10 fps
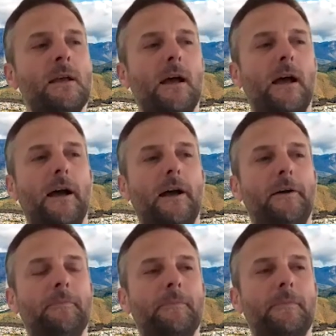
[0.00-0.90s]

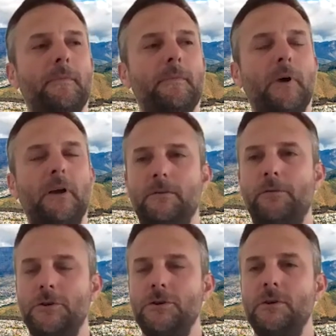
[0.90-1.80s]
But for
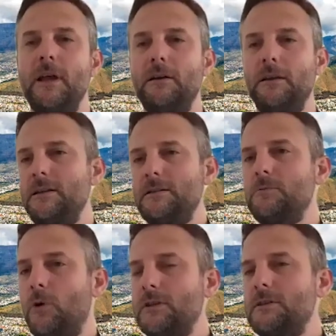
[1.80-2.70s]
sure, now it is,
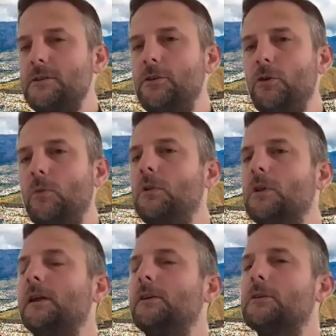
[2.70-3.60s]
what is the new normal
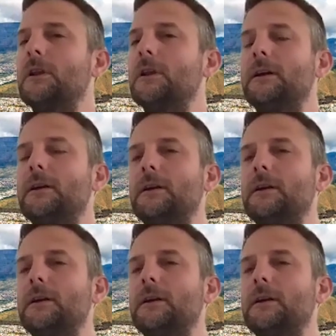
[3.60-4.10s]
going to look like?